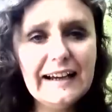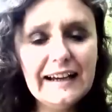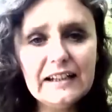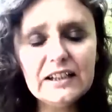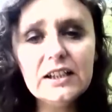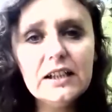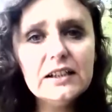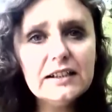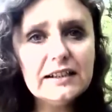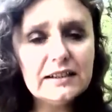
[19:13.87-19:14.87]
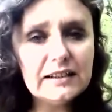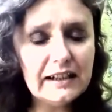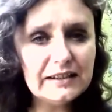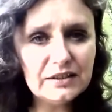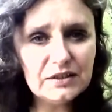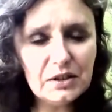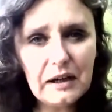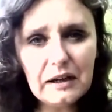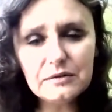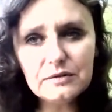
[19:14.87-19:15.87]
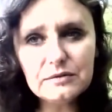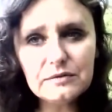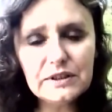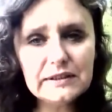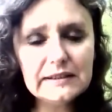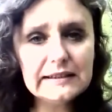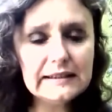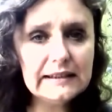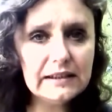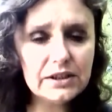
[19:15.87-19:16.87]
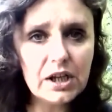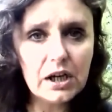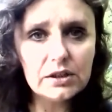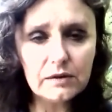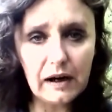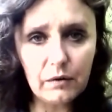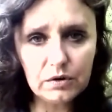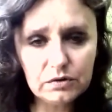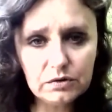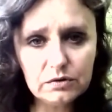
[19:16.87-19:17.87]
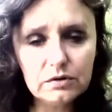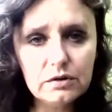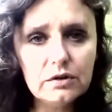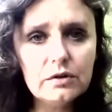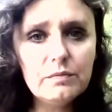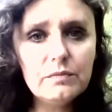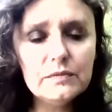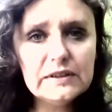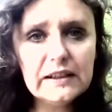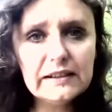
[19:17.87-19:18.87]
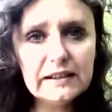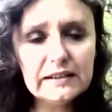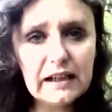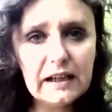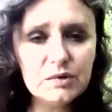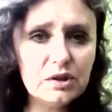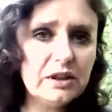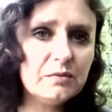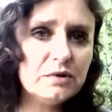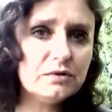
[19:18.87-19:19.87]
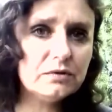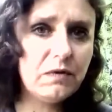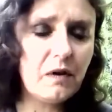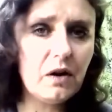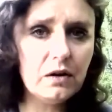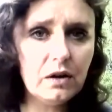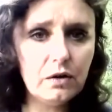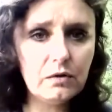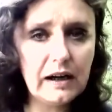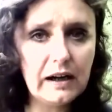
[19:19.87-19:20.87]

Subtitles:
NASA. I don't know how you read it in English. So I want to say that I'm not able to follow.